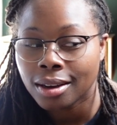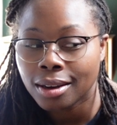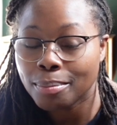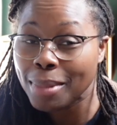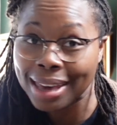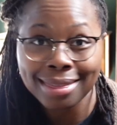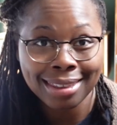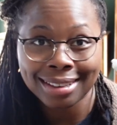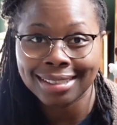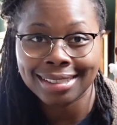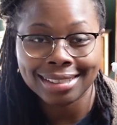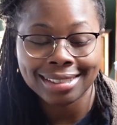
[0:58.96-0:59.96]
made
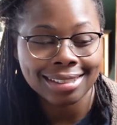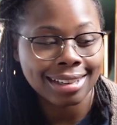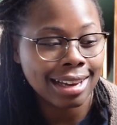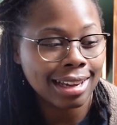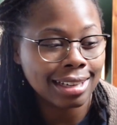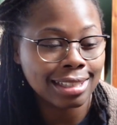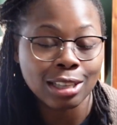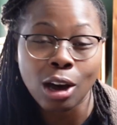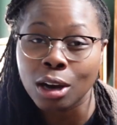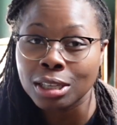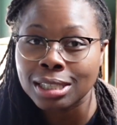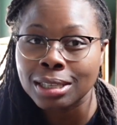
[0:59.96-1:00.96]
this and it's
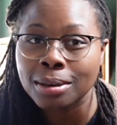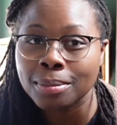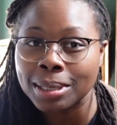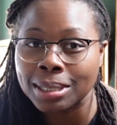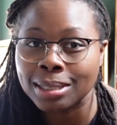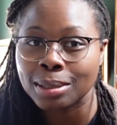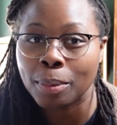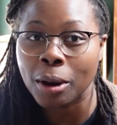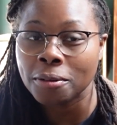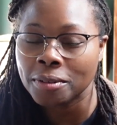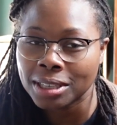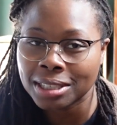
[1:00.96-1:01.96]
awesome. It's the
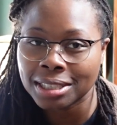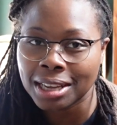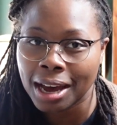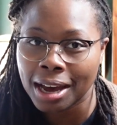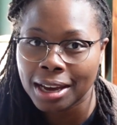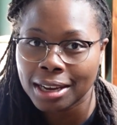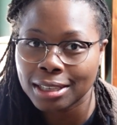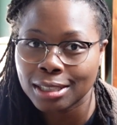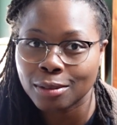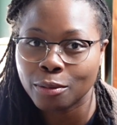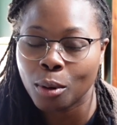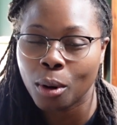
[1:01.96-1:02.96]
perfect
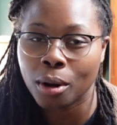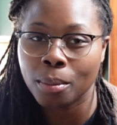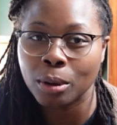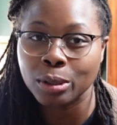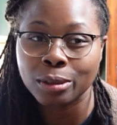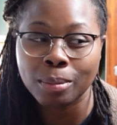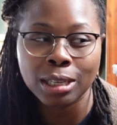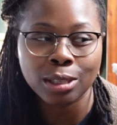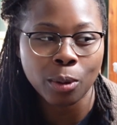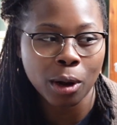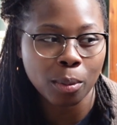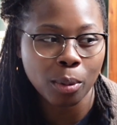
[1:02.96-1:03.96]
size for most of my
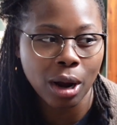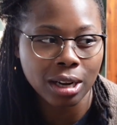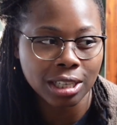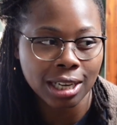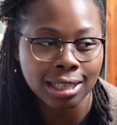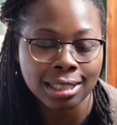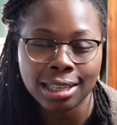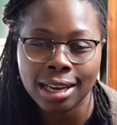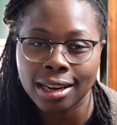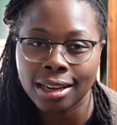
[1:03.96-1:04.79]
sweater projects, and